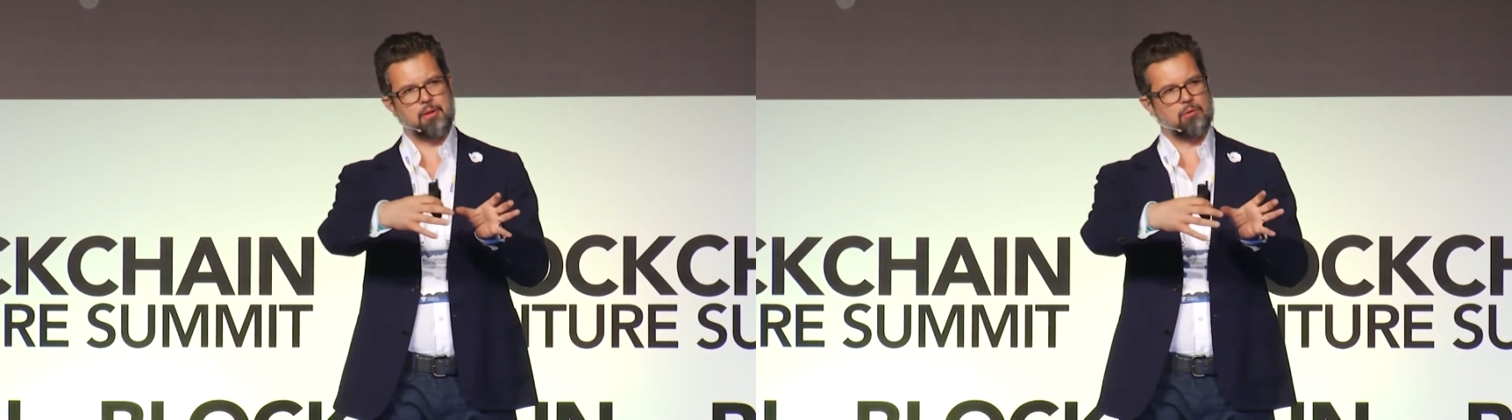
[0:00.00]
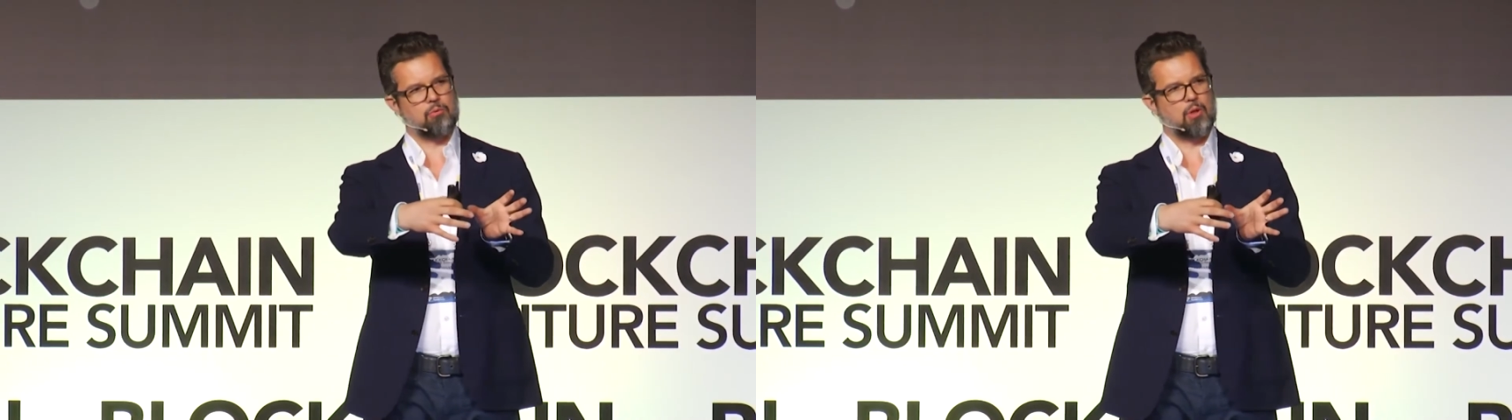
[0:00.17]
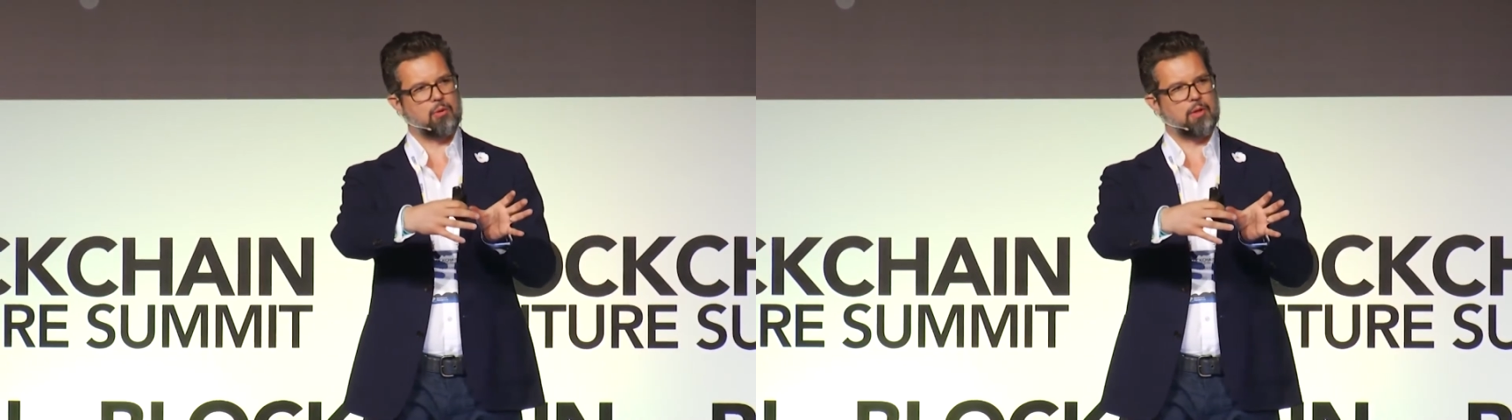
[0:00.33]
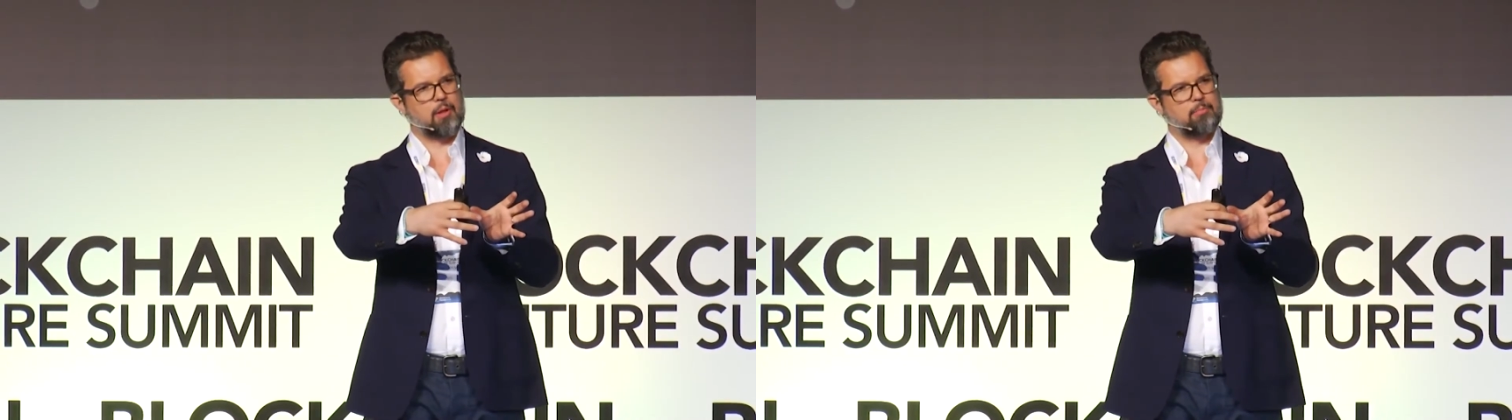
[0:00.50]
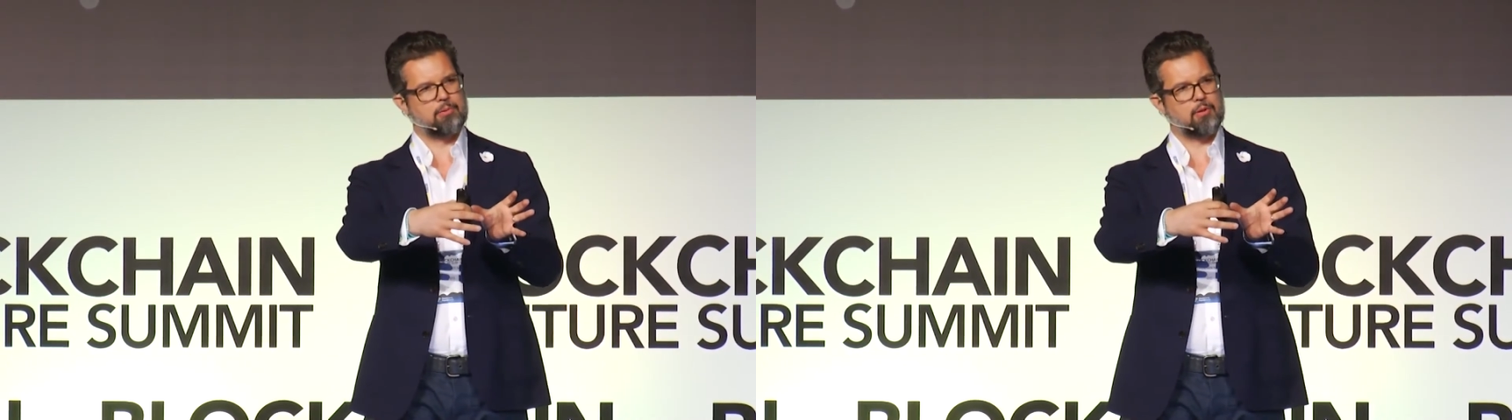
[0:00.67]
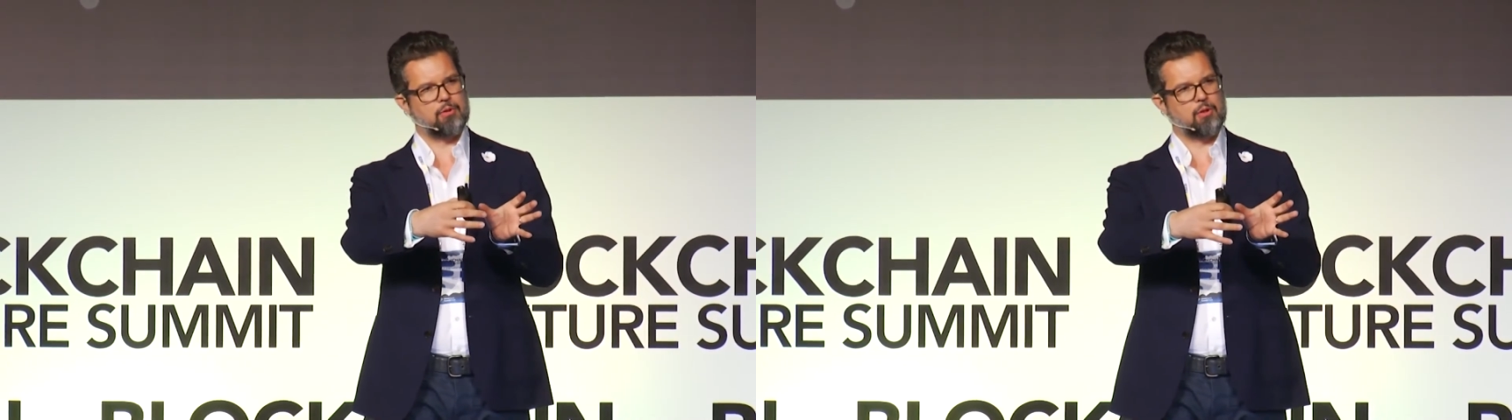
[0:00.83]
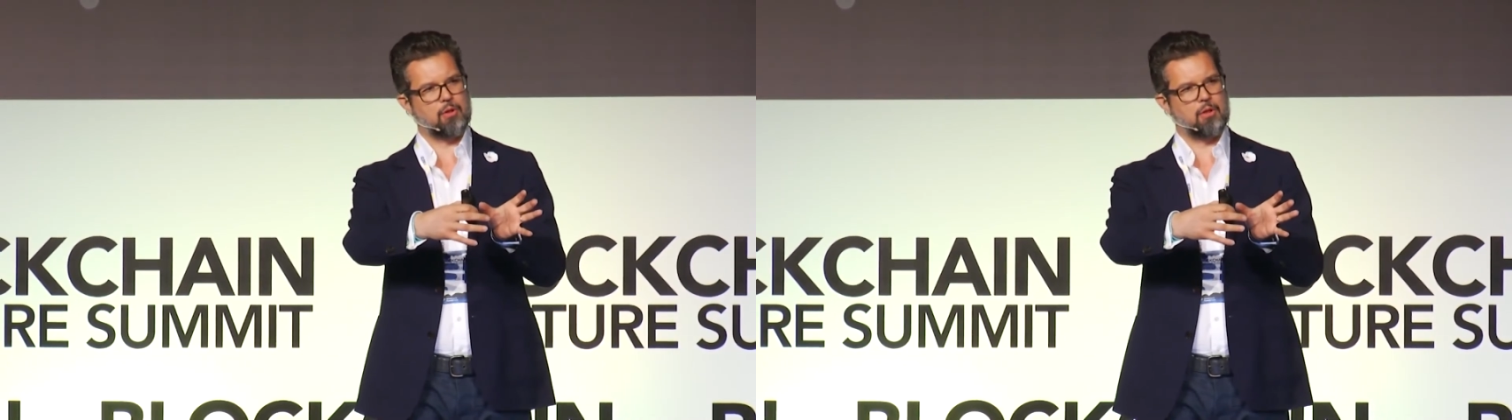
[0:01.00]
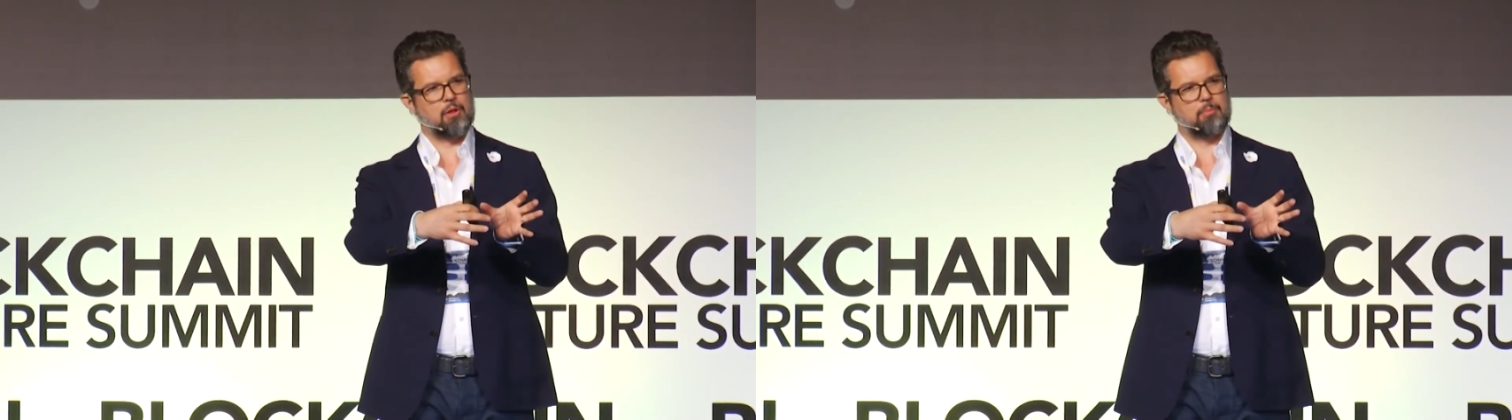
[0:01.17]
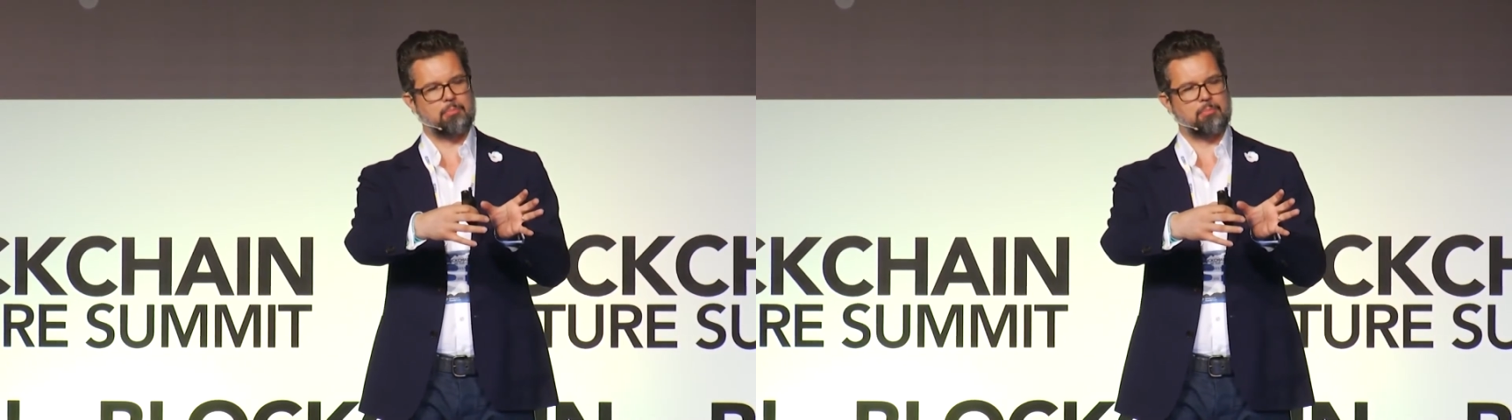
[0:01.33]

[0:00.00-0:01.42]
around that protocol,